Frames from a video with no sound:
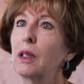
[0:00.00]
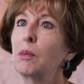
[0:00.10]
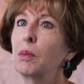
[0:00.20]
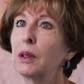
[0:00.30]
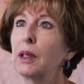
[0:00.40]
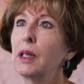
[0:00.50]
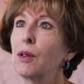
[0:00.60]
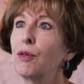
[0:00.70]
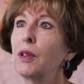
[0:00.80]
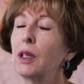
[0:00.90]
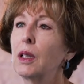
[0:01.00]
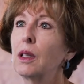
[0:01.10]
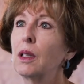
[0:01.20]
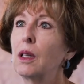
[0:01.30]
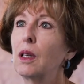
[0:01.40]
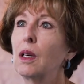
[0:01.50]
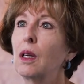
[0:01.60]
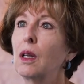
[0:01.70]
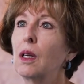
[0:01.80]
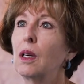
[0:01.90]
believe in
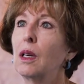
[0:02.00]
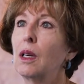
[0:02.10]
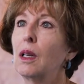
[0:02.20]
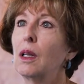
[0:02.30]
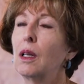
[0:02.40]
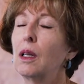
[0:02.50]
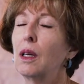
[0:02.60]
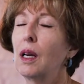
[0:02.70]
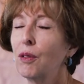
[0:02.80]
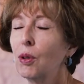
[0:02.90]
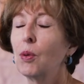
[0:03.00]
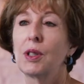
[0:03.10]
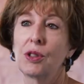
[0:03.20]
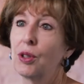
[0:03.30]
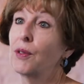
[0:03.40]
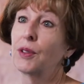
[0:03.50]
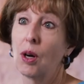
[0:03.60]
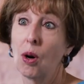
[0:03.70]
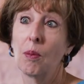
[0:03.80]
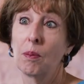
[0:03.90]
everyone deserves a
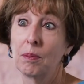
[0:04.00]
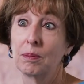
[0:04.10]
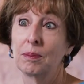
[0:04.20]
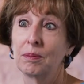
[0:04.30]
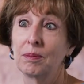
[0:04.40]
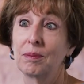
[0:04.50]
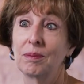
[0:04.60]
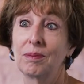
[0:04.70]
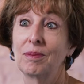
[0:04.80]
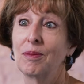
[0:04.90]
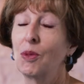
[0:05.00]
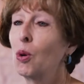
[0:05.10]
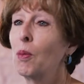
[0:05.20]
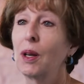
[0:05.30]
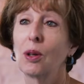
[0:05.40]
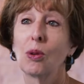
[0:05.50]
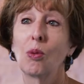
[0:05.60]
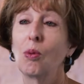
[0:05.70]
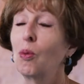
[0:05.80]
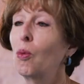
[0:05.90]
home, no matter
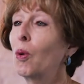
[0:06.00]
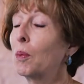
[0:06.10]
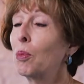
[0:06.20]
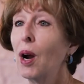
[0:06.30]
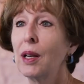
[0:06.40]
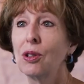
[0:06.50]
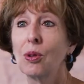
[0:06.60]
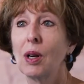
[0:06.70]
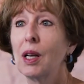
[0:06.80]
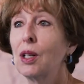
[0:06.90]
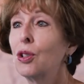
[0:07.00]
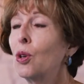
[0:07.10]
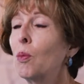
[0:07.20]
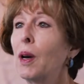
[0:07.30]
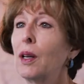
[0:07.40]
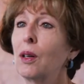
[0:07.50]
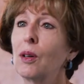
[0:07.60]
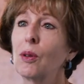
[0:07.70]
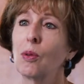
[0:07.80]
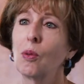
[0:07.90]
what price range, no
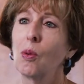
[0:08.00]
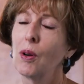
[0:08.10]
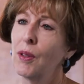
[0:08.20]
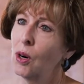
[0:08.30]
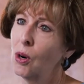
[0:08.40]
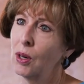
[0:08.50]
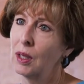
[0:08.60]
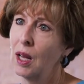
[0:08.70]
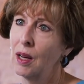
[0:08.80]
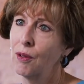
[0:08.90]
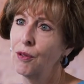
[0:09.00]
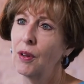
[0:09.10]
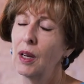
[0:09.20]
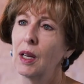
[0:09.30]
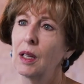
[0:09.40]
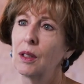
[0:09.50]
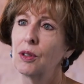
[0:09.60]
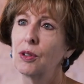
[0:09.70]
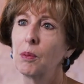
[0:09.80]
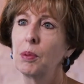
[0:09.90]
matter where they are in life.
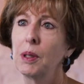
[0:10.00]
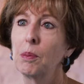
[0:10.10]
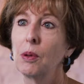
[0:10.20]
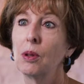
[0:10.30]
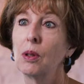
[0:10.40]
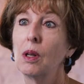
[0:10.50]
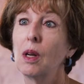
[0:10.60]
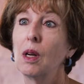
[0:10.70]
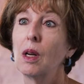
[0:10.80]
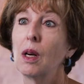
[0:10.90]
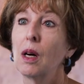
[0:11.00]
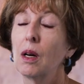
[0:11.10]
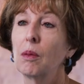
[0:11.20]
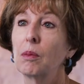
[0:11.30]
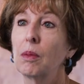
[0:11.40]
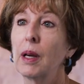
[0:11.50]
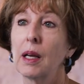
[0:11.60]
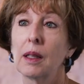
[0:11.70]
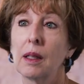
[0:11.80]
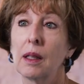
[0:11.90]
And some people can't